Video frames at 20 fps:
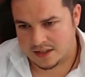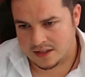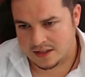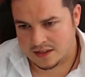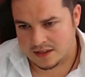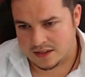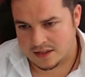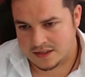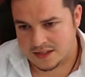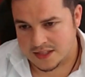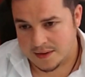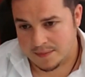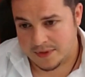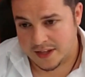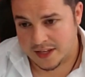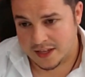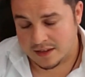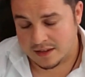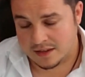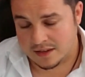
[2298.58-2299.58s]

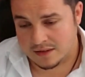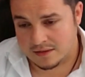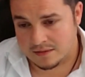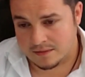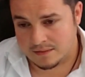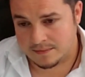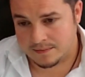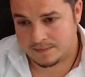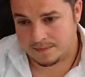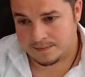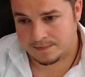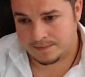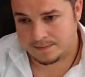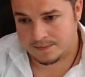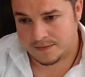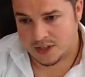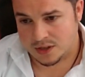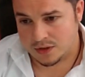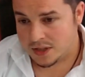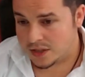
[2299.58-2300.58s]
something
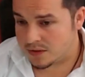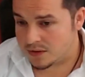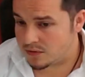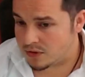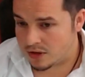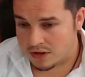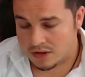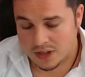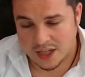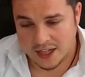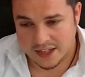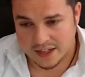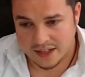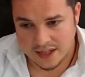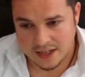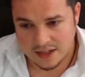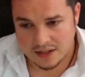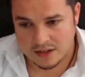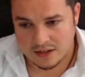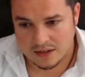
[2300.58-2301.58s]
going wrong, like
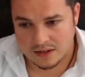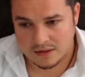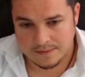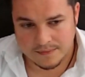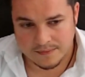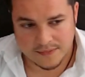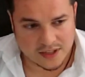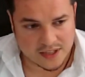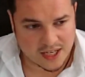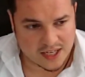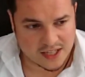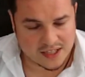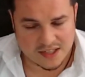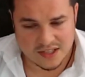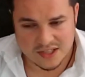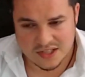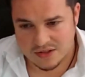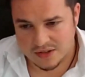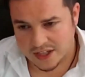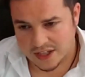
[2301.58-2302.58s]
here in that
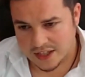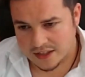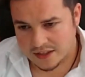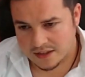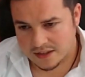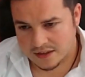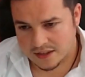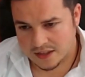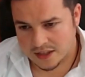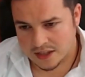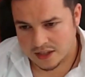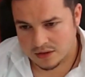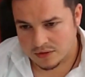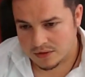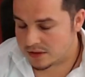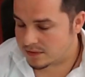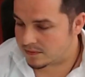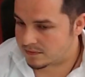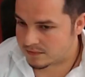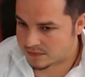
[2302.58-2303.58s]
industry, you know,
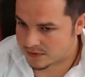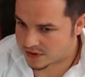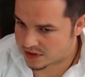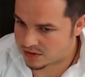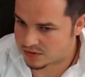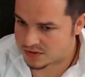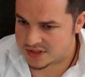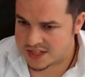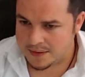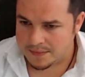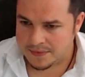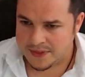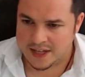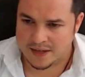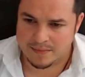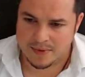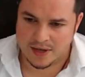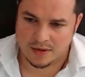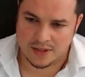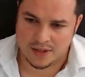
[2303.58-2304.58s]
do something
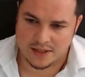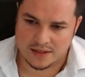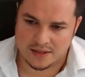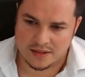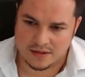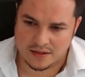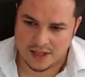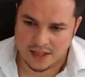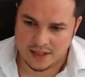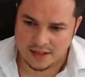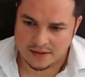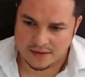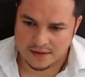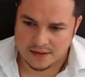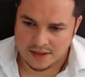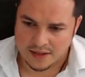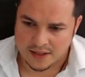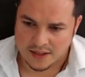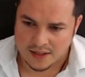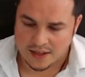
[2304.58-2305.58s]
about it. Okay,
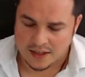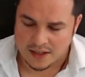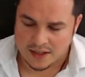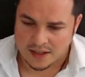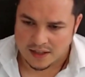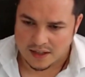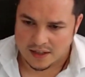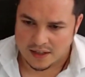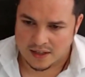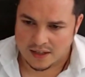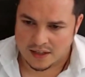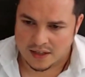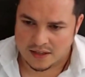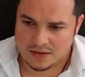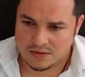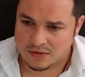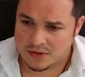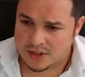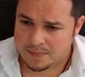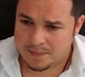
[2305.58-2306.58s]
do
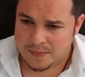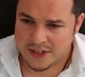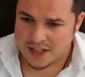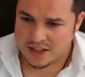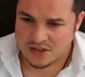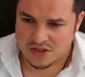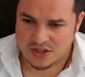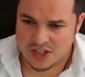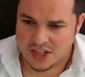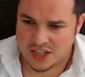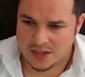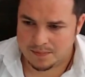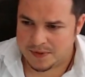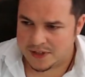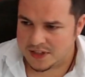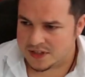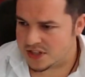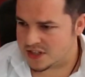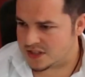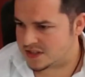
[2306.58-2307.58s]
not be a sheep and
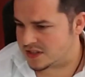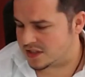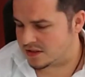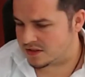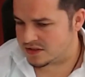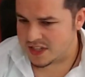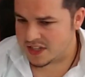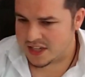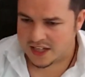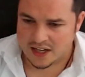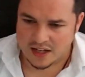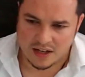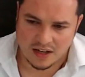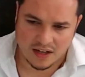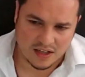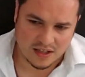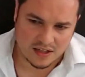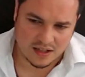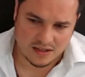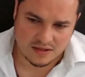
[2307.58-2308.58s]
just, you know, say, it
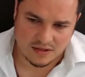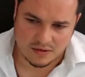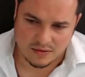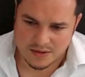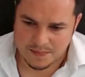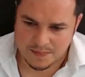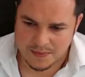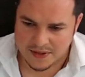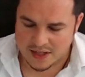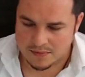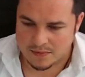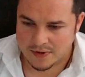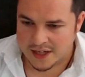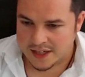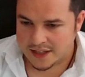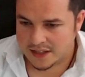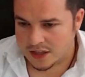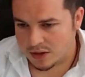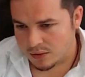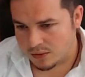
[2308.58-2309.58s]
has always been that way.
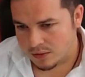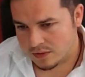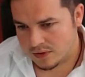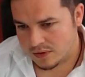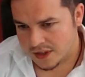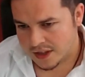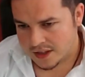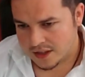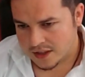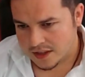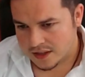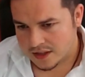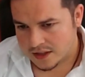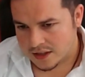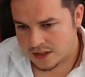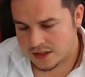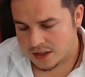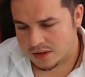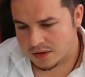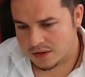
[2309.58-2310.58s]
No, you
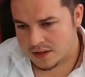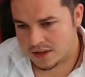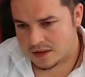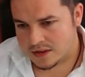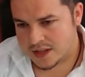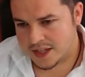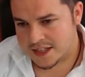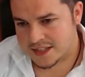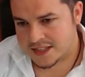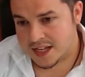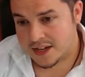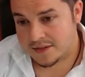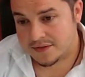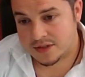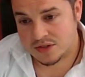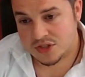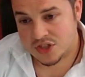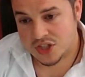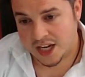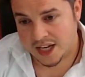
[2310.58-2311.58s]
know, things have to
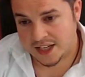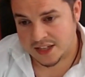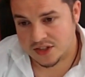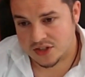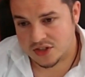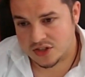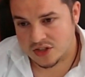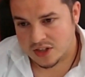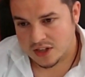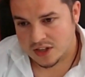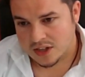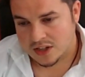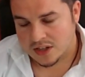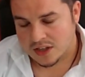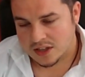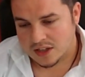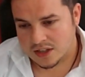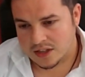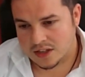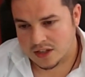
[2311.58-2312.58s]
change.
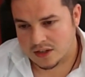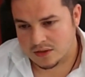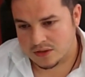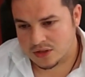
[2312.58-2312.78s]
You know,